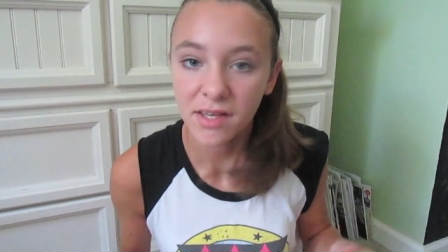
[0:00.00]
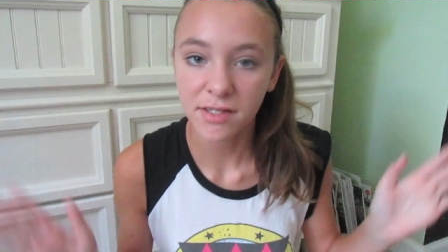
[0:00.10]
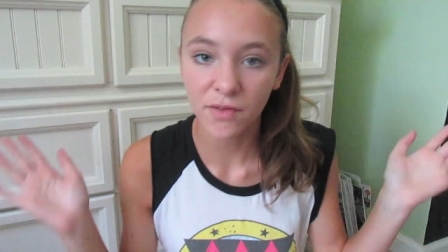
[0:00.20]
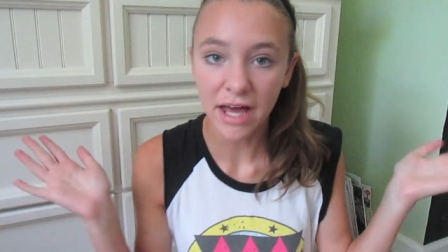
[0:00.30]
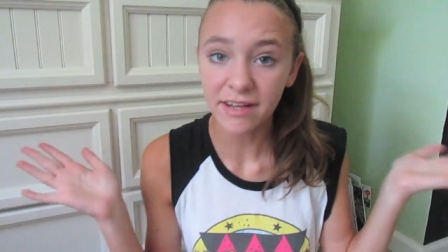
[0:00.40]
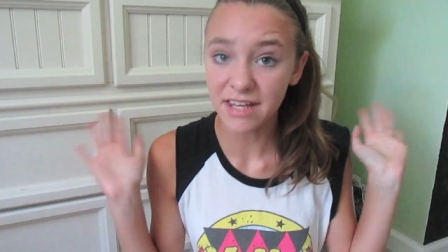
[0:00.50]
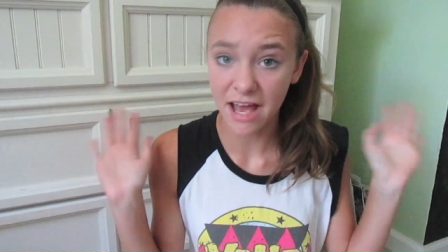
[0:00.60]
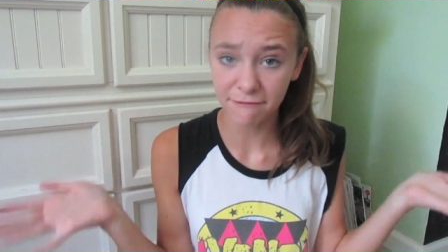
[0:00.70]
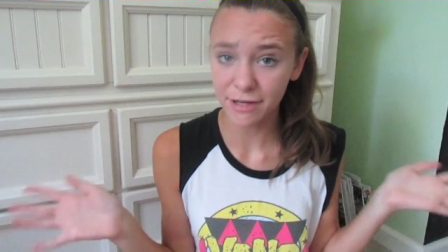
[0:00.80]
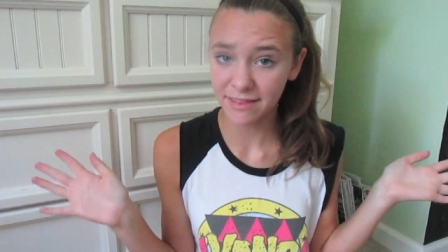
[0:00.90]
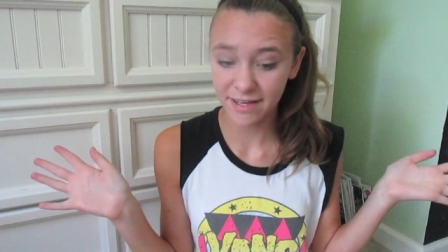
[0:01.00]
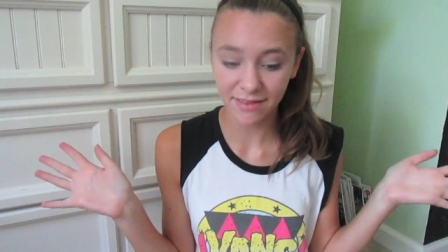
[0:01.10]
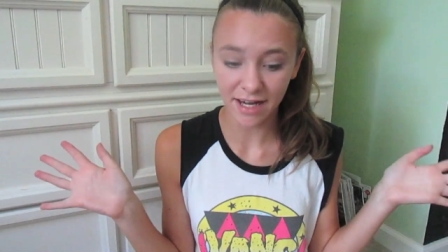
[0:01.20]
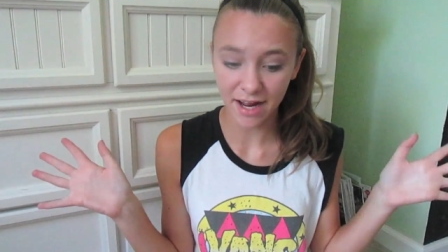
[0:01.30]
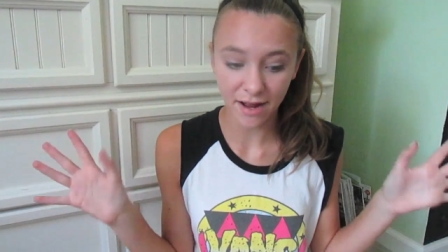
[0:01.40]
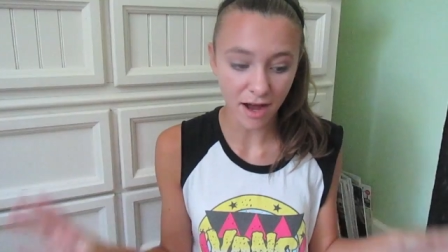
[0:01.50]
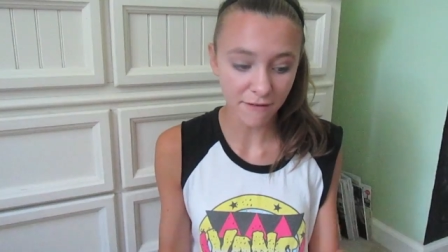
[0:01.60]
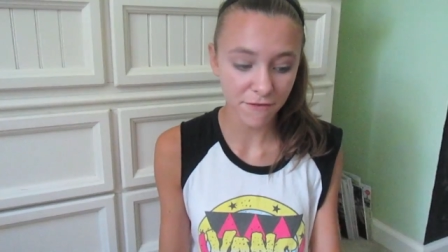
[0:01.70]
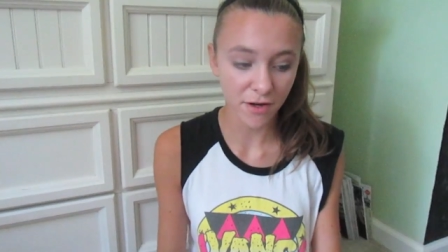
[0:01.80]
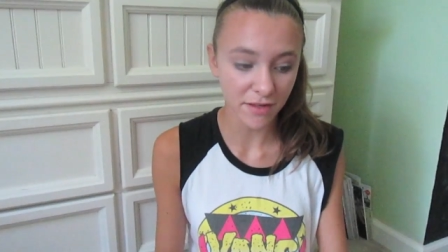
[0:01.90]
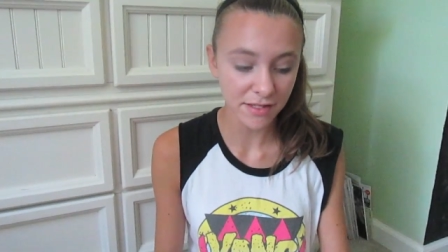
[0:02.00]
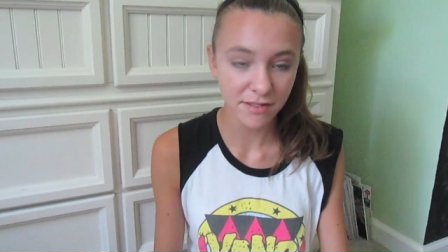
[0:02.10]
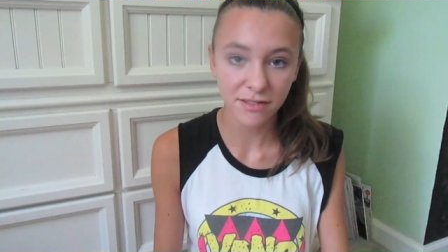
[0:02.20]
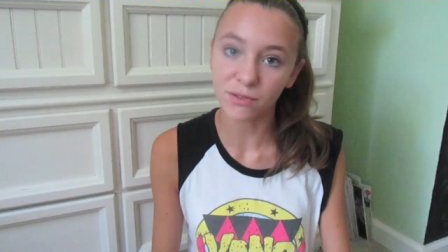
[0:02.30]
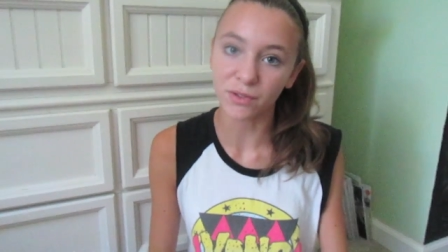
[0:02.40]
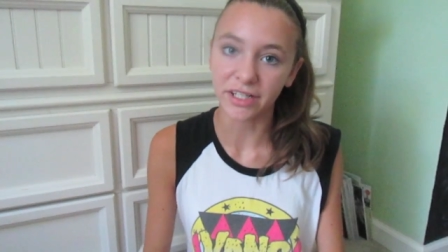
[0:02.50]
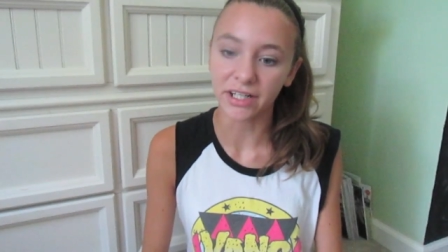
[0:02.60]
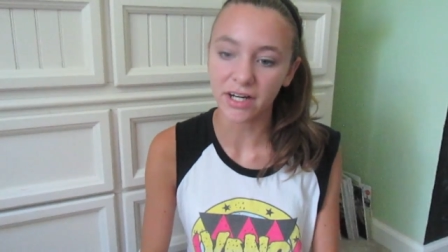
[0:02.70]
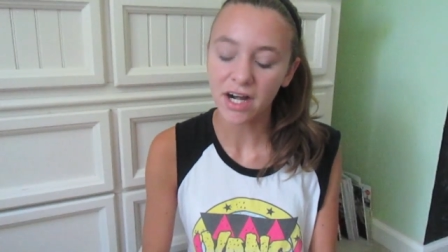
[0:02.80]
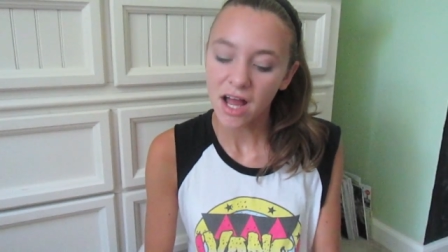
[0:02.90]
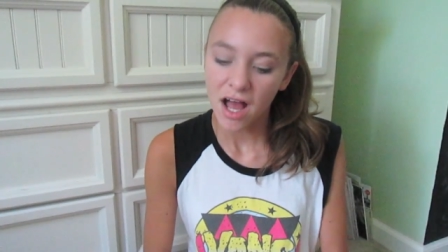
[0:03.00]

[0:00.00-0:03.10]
So that is everything that I got for this school year.